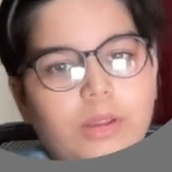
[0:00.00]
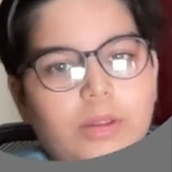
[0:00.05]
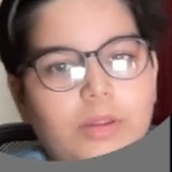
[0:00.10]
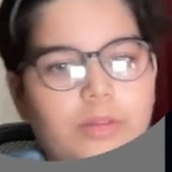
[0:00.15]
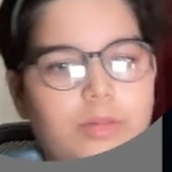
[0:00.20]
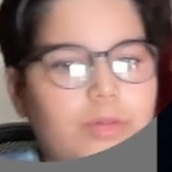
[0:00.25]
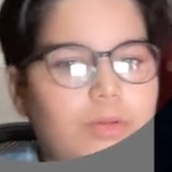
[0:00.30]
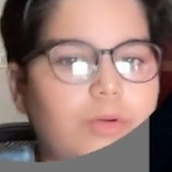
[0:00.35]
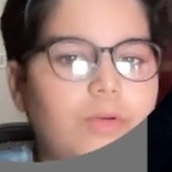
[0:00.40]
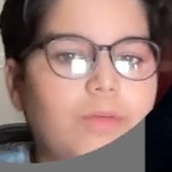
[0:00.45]

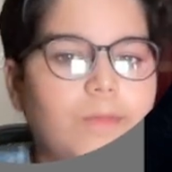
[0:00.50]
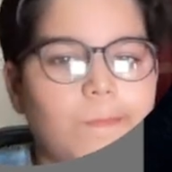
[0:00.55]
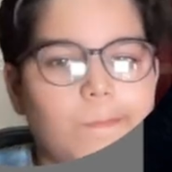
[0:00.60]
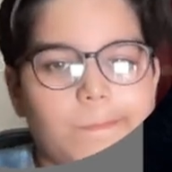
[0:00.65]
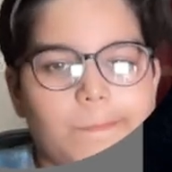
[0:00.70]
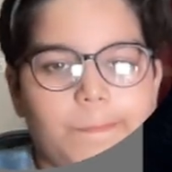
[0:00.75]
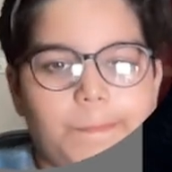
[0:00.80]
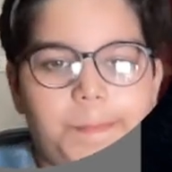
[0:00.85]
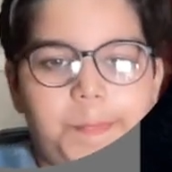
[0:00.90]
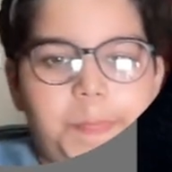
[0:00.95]
so
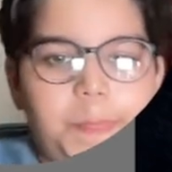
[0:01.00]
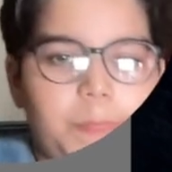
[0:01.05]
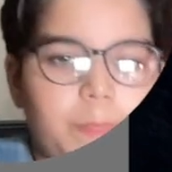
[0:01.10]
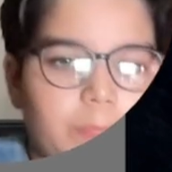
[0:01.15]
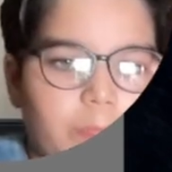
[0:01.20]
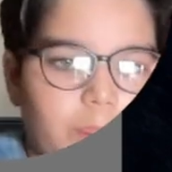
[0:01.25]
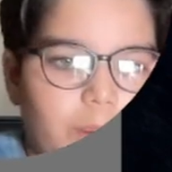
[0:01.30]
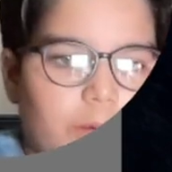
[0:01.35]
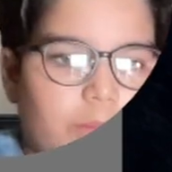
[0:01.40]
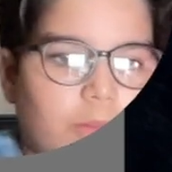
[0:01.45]

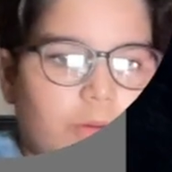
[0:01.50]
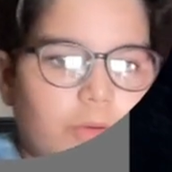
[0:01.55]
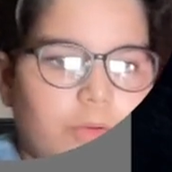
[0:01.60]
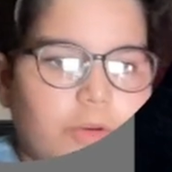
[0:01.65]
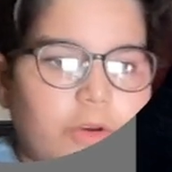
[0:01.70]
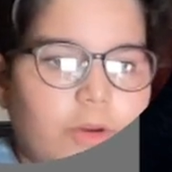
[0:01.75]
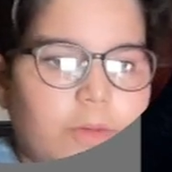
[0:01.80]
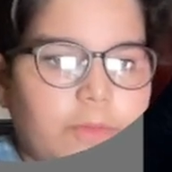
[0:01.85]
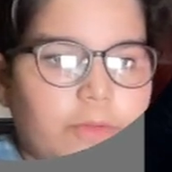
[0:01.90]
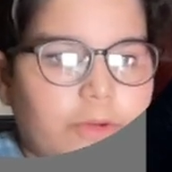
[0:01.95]
it's a
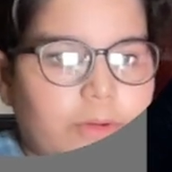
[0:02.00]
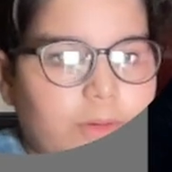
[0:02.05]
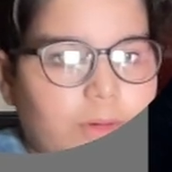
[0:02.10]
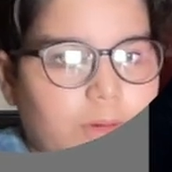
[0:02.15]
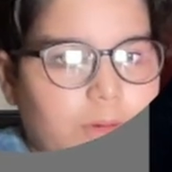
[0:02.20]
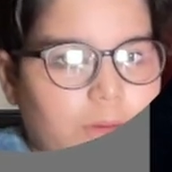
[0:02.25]
good option.